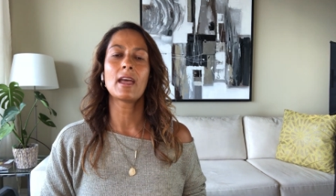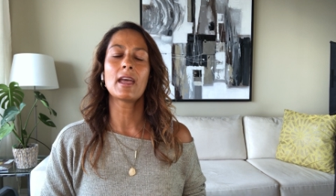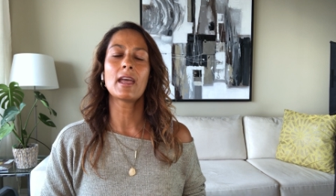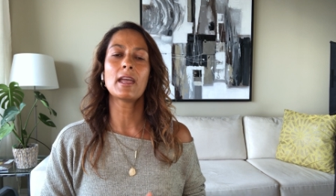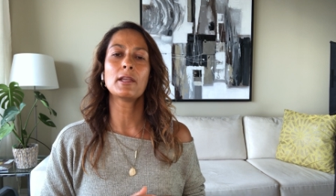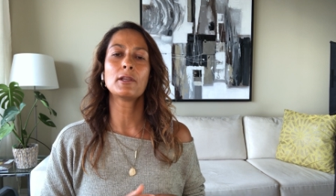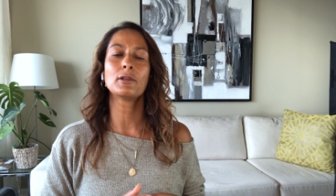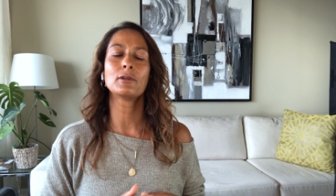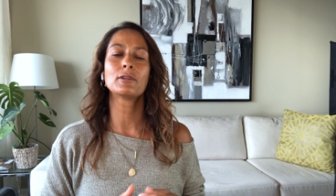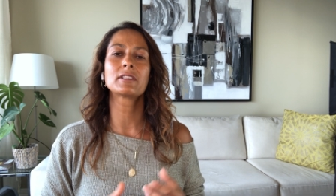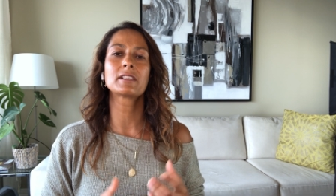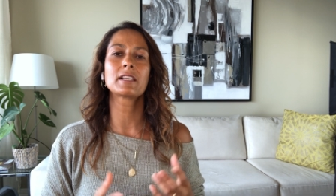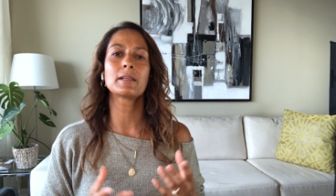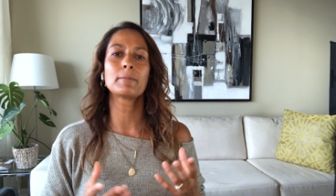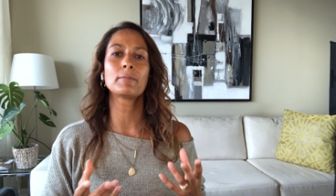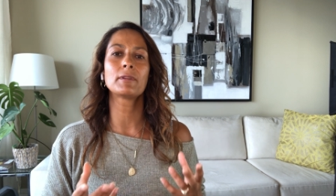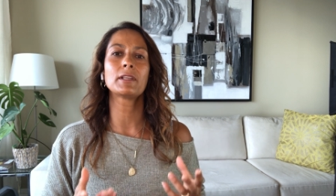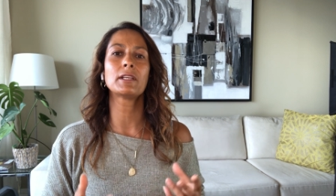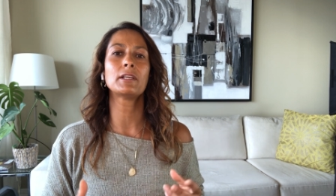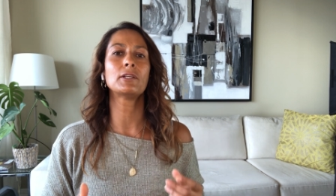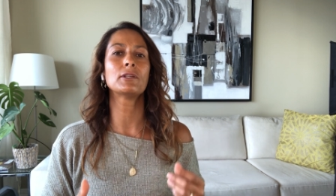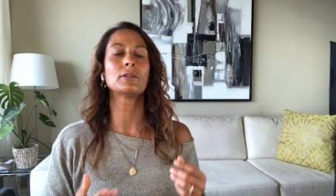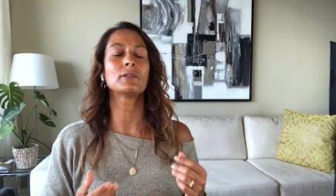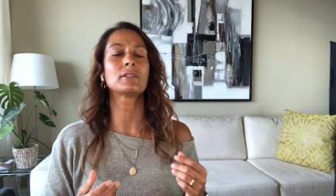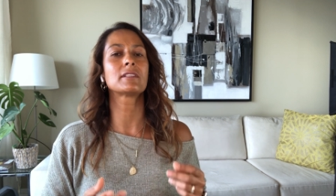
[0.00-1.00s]
And you
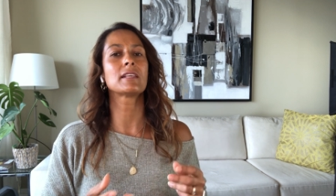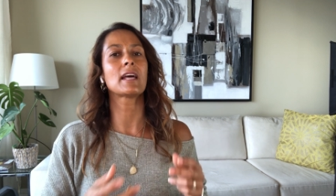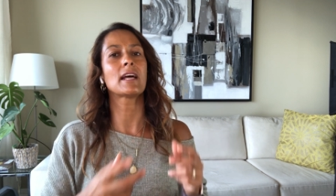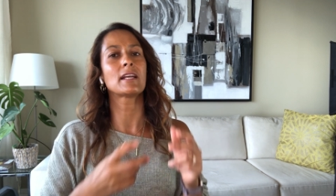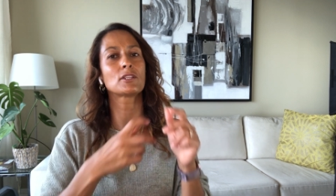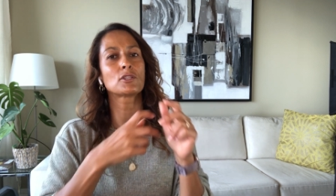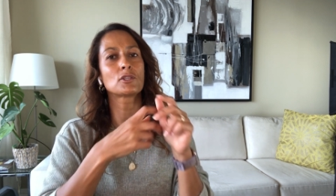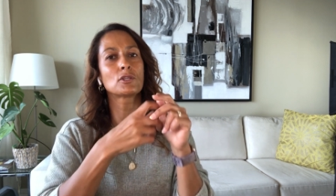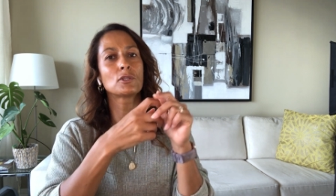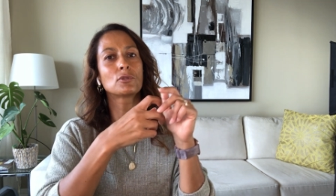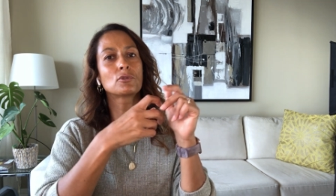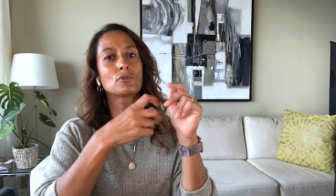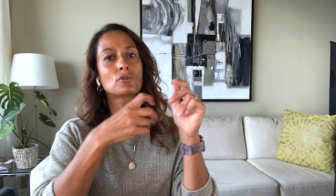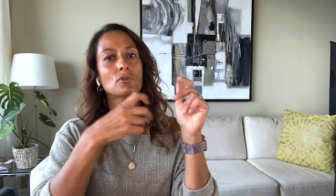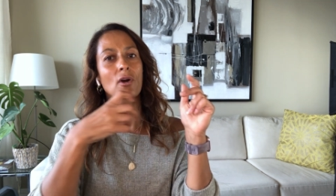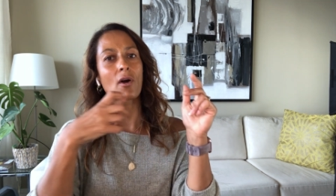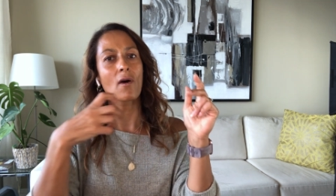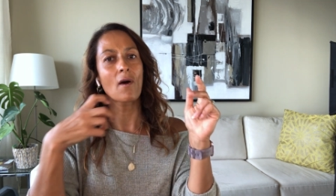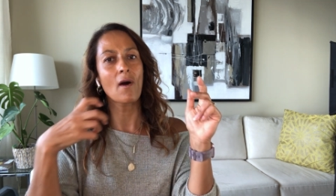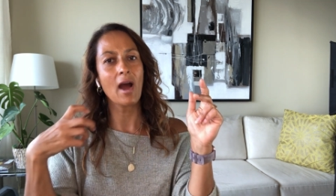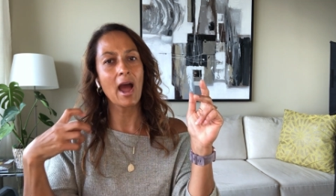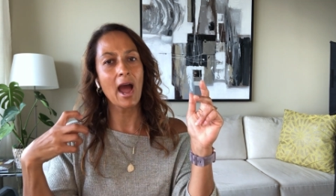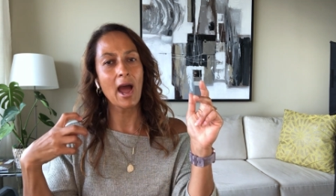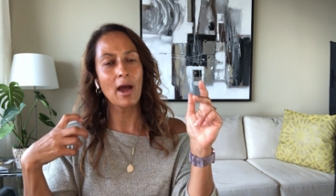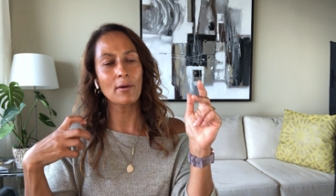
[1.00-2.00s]
simply use that to
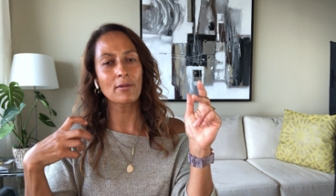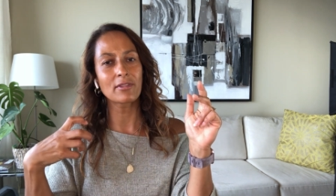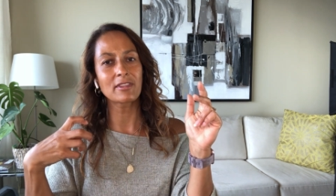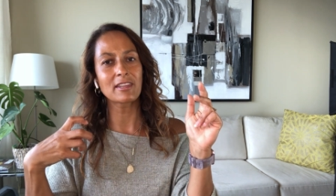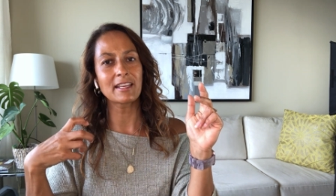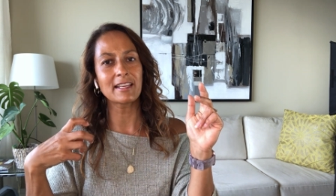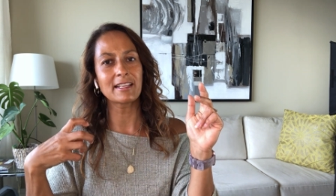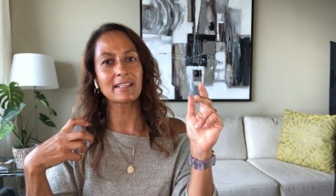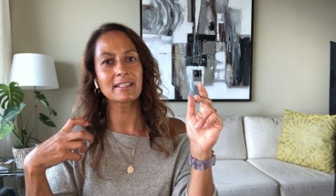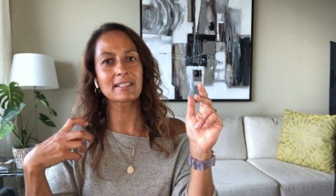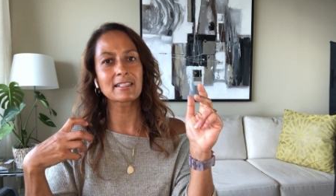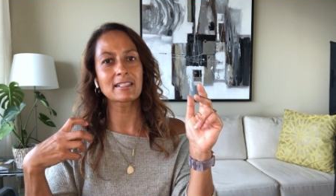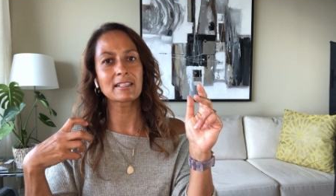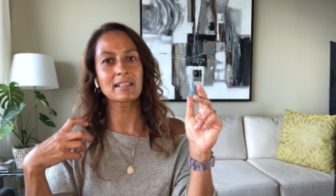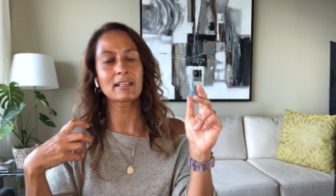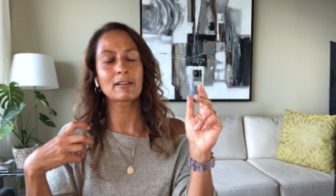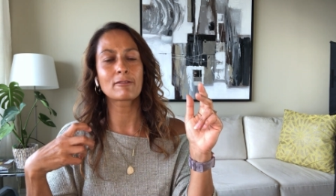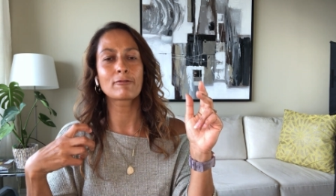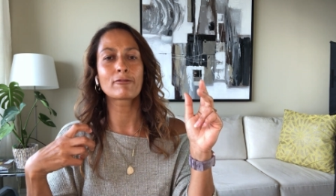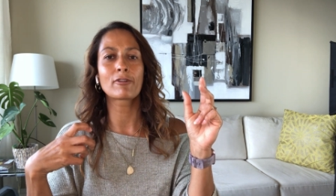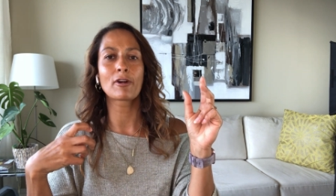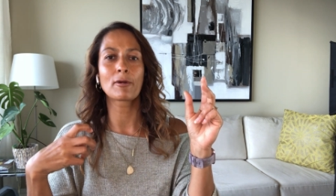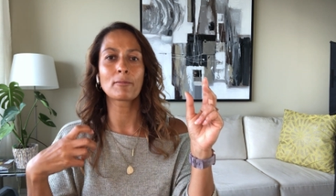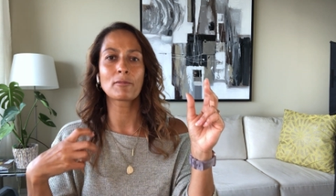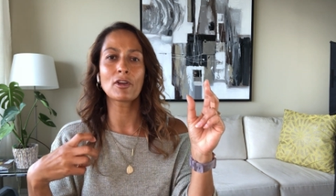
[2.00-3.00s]
draw out the
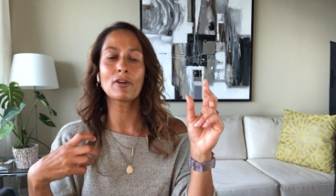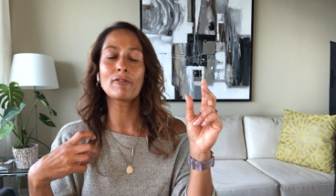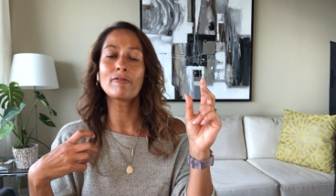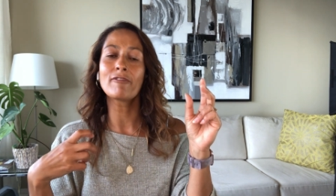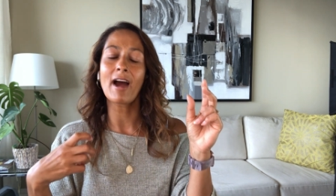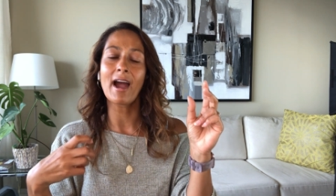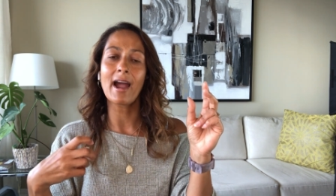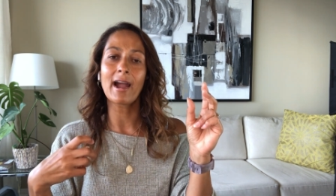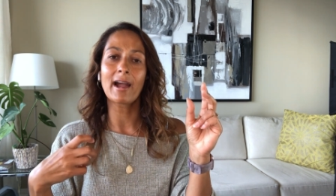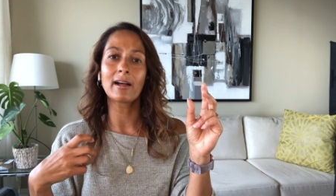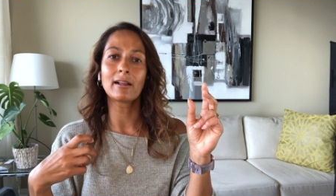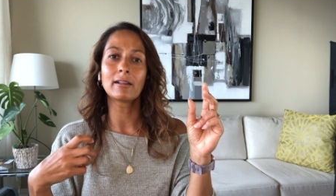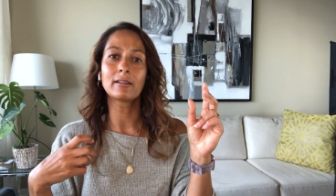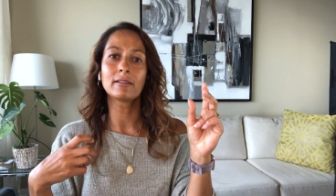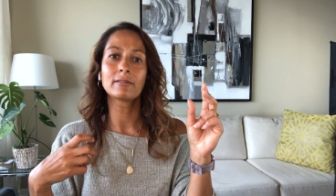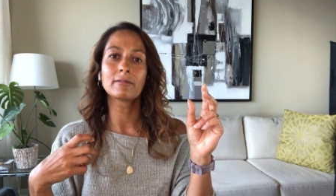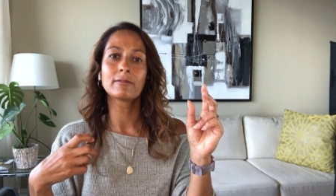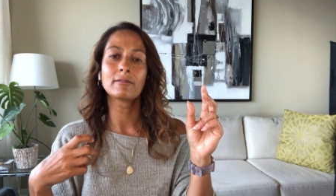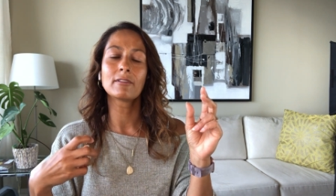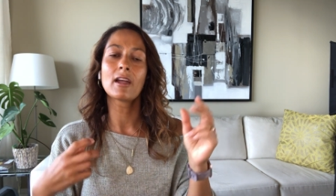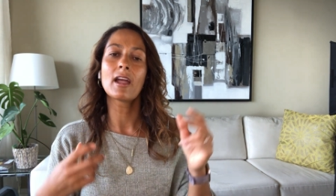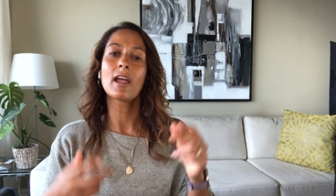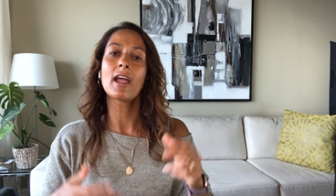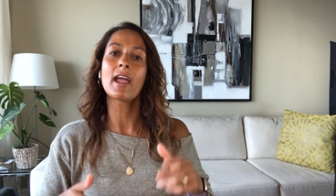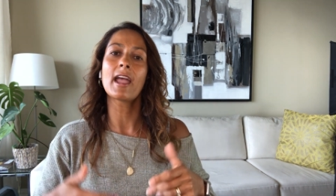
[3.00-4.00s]
insulin from your vial
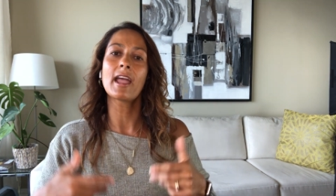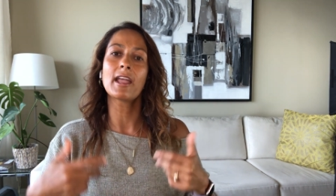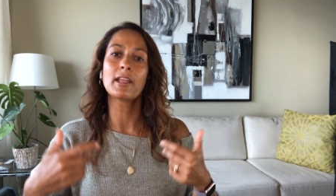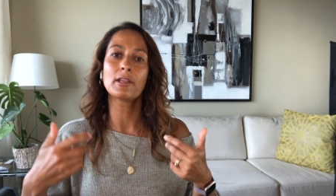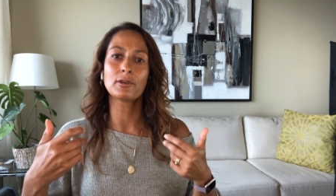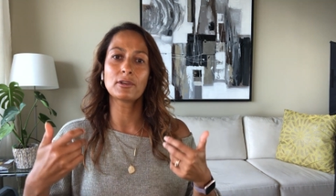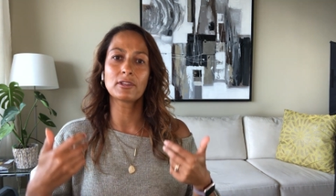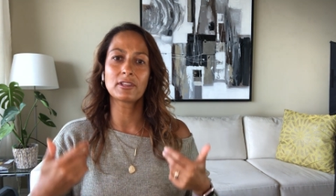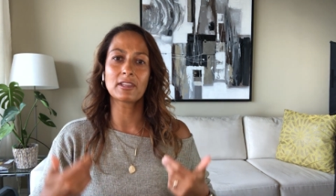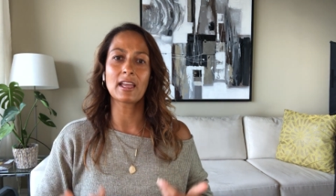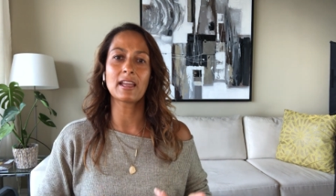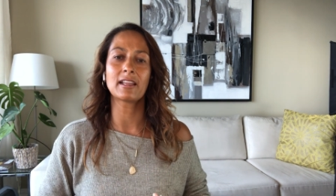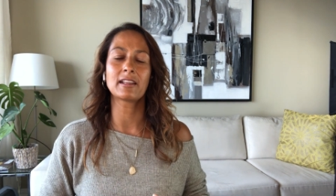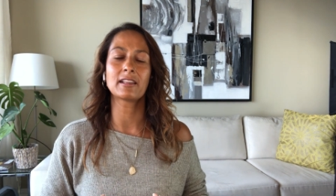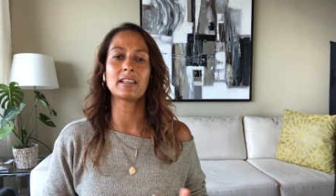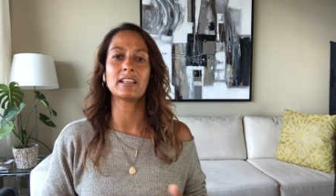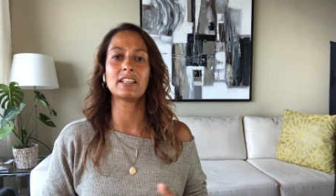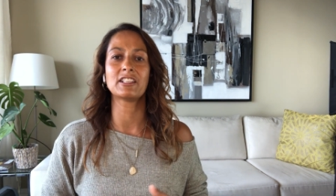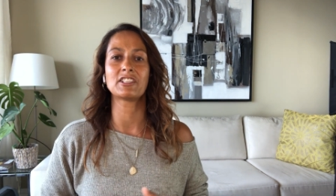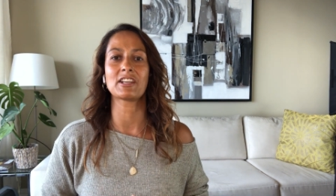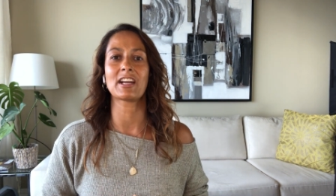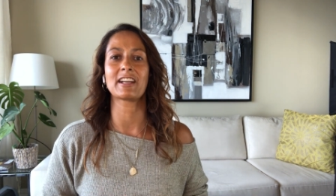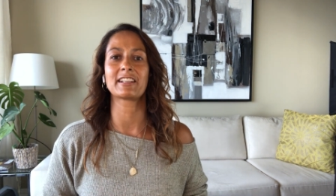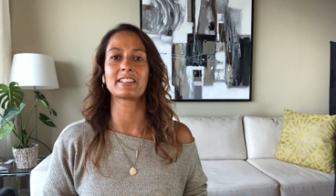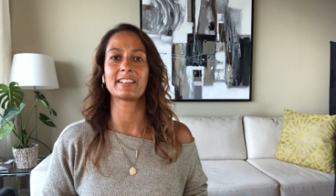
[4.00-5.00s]
and you then
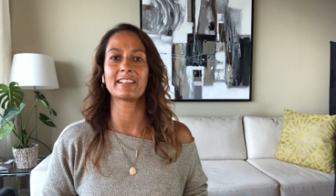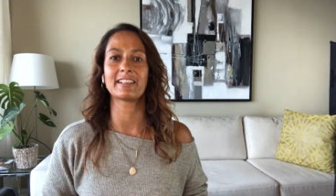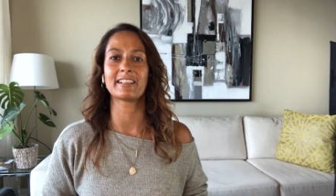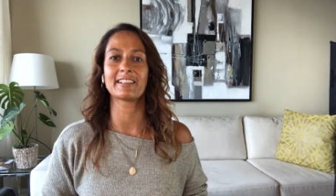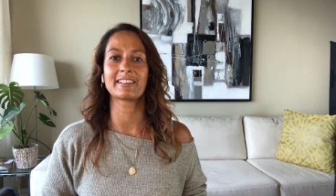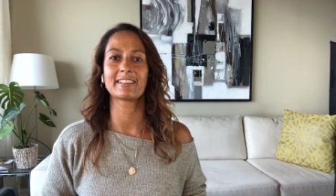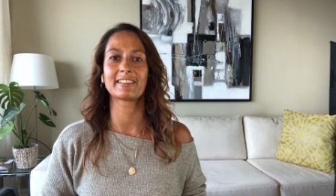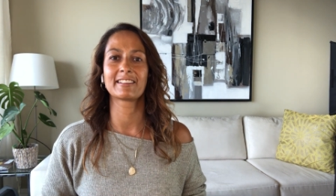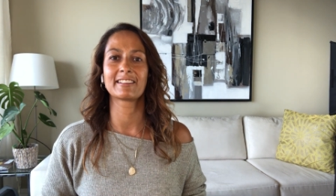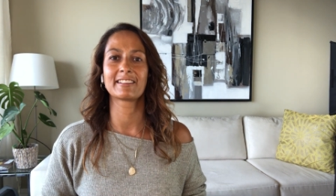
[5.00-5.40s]
inject it.